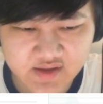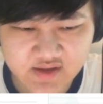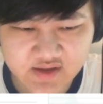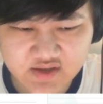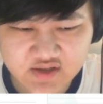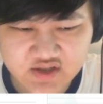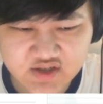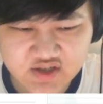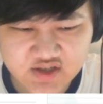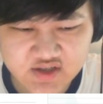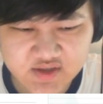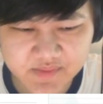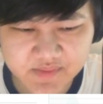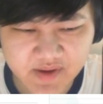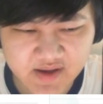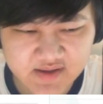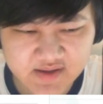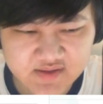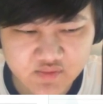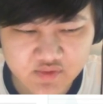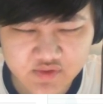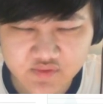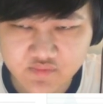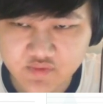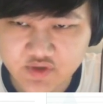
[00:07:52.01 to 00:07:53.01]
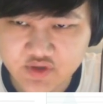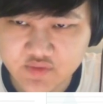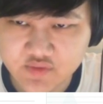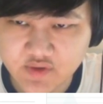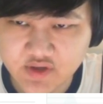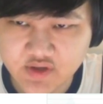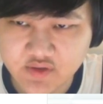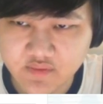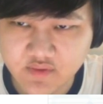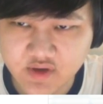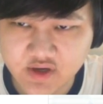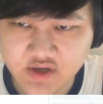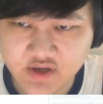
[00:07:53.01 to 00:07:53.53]
It just depends what, which
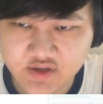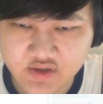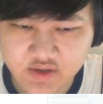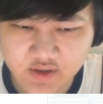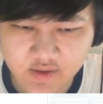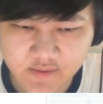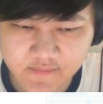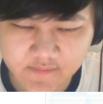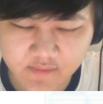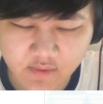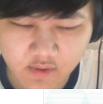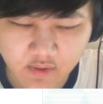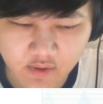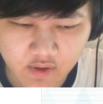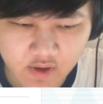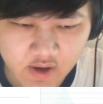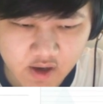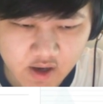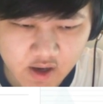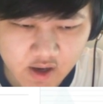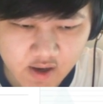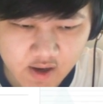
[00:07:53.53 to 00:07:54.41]
one you want to go for.